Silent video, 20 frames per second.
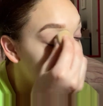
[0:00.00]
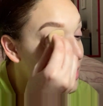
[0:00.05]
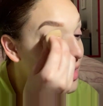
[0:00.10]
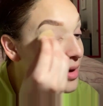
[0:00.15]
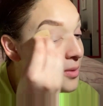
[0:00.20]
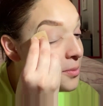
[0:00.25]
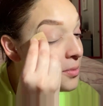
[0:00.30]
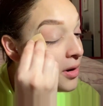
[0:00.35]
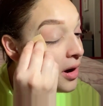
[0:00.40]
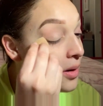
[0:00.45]

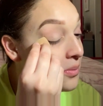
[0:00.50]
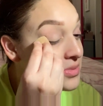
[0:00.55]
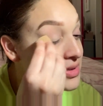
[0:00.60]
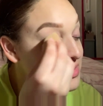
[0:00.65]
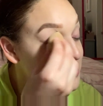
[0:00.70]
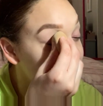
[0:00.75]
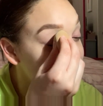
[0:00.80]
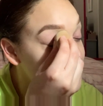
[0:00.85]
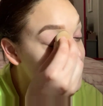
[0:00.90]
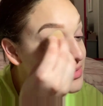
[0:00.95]
I
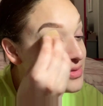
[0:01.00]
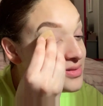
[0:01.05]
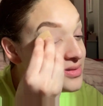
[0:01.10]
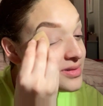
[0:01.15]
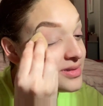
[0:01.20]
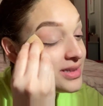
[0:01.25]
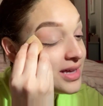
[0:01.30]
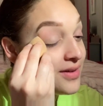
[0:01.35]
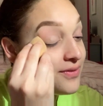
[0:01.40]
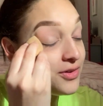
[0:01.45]
promise you,
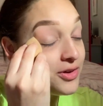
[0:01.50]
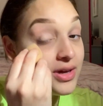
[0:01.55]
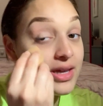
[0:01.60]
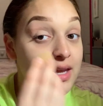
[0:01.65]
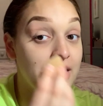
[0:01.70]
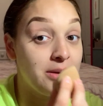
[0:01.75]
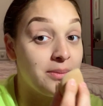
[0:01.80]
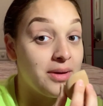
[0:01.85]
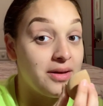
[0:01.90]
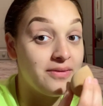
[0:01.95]
if you can
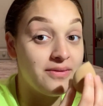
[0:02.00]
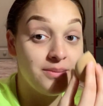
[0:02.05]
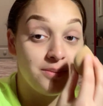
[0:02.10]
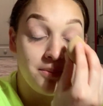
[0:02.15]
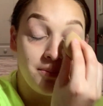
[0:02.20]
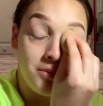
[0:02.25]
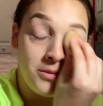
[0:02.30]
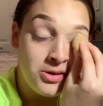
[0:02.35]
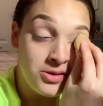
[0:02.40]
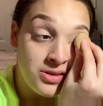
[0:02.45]
hear my
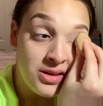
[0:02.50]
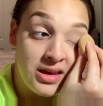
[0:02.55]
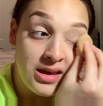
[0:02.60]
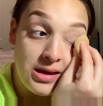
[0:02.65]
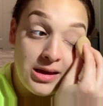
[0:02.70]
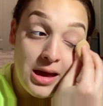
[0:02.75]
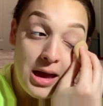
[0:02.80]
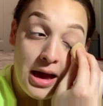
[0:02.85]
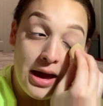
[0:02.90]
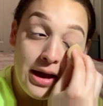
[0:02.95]

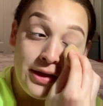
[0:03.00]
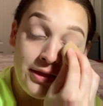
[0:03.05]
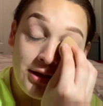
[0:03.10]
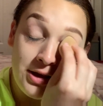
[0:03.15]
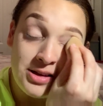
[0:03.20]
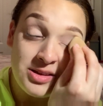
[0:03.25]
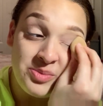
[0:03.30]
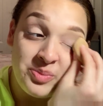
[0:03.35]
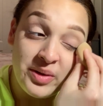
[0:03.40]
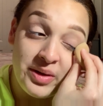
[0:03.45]
music, I
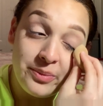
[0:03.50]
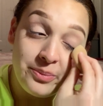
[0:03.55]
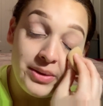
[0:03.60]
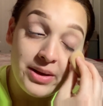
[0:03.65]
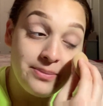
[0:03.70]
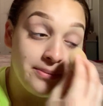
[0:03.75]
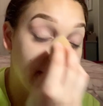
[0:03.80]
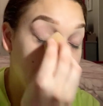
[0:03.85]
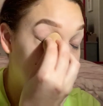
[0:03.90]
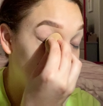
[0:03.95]
think it's
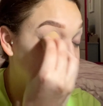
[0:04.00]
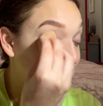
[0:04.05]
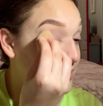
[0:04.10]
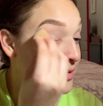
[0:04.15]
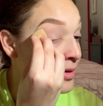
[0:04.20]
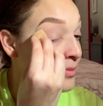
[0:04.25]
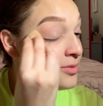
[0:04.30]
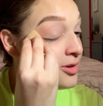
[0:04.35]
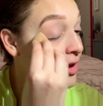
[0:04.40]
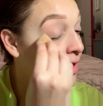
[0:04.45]
been playing the
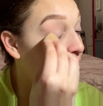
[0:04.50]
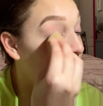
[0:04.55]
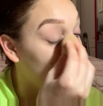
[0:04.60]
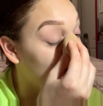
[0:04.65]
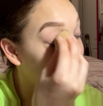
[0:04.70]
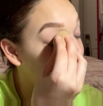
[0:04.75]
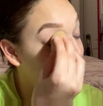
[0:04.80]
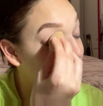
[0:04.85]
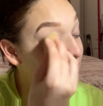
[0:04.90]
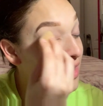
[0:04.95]
same
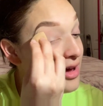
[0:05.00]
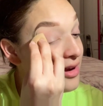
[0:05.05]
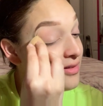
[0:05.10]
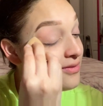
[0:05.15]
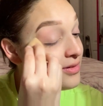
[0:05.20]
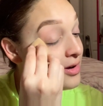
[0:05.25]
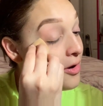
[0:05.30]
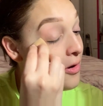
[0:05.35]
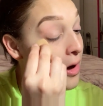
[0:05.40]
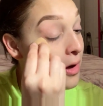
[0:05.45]
song for I don't
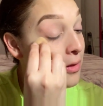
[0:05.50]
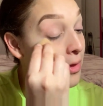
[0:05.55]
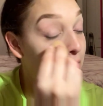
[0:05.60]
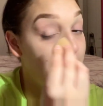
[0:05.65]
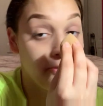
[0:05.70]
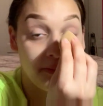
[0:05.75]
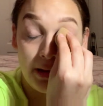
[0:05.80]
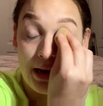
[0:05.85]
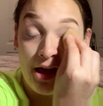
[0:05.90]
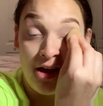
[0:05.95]
even know how
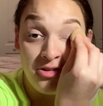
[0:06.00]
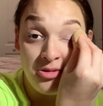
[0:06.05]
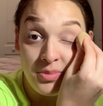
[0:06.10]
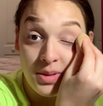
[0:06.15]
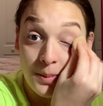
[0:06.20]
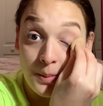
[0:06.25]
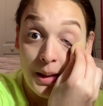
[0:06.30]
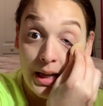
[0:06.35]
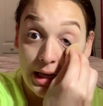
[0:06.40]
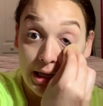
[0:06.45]
long, but I haven't
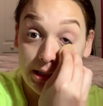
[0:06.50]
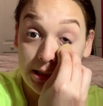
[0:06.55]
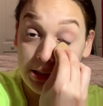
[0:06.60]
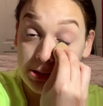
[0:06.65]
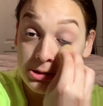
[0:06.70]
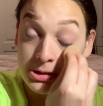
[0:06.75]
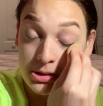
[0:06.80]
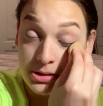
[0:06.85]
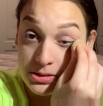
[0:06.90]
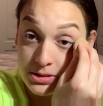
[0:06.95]
been paying
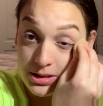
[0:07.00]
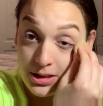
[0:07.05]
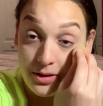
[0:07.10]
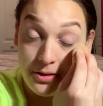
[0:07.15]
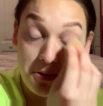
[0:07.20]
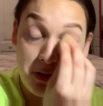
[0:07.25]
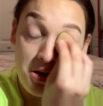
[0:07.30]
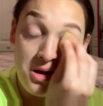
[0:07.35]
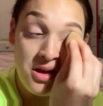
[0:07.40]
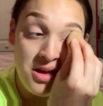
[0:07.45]
attention,
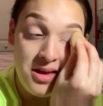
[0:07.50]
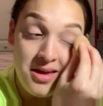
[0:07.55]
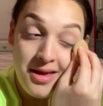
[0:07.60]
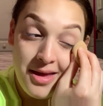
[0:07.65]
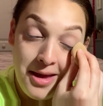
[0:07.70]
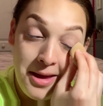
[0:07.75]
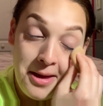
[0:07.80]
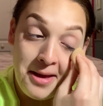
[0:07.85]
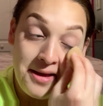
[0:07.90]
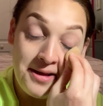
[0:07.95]
so
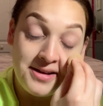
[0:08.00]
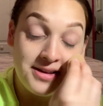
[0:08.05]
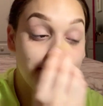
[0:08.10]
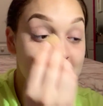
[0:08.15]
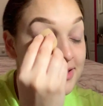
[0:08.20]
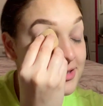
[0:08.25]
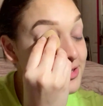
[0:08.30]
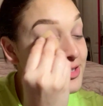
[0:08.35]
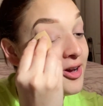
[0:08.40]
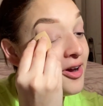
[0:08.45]

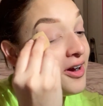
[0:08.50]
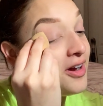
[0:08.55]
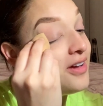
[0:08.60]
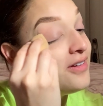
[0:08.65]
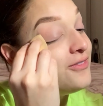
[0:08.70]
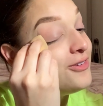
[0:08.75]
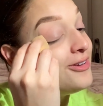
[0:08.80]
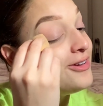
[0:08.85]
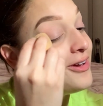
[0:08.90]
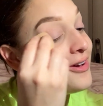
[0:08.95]
sorry
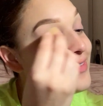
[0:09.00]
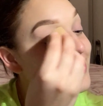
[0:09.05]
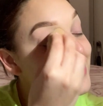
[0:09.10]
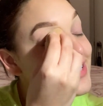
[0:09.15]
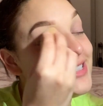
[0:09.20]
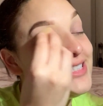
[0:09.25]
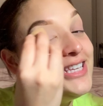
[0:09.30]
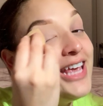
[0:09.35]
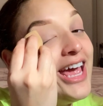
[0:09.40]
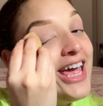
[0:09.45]
if you hear
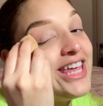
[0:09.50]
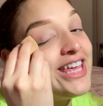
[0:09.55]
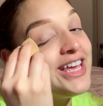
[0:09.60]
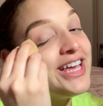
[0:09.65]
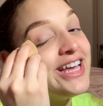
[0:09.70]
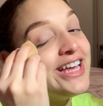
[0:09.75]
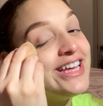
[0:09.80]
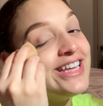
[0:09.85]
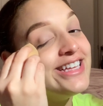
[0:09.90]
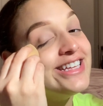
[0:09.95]
this
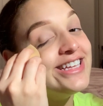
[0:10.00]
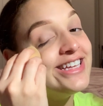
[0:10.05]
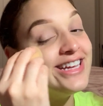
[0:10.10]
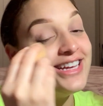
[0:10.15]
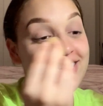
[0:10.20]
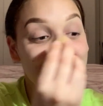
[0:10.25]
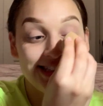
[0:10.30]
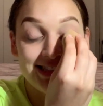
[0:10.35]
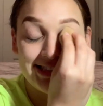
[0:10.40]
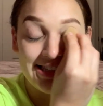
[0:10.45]

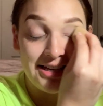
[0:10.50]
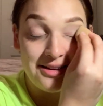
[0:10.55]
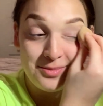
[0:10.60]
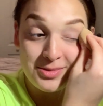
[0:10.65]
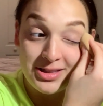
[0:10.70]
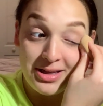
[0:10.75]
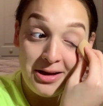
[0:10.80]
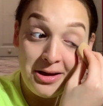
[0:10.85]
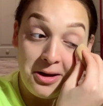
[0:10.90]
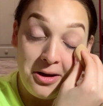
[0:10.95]
same
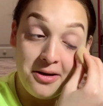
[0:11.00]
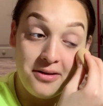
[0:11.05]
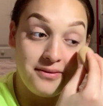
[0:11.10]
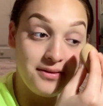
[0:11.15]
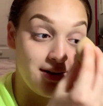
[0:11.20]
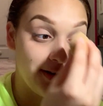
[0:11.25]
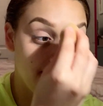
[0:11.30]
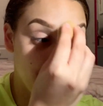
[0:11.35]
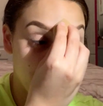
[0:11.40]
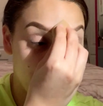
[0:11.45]
song over
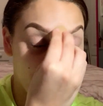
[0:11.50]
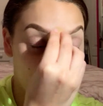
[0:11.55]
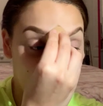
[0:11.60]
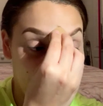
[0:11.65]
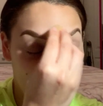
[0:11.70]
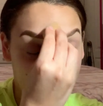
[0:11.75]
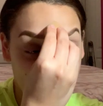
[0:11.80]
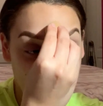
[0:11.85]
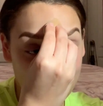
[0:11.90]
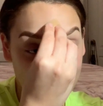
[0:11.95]
and over
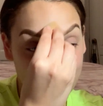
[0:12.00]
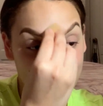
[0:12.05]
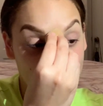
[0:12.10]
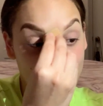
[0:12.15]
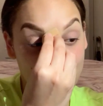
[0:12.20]
again.